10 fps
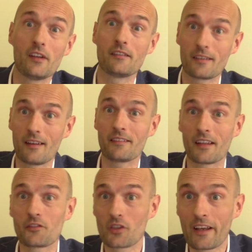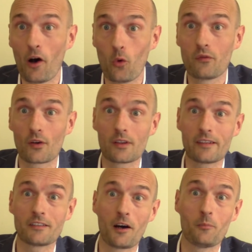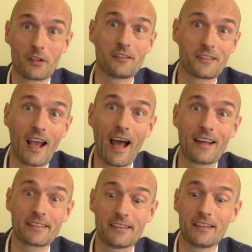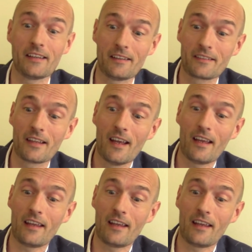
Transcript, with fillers: is essentially overly dominant as it is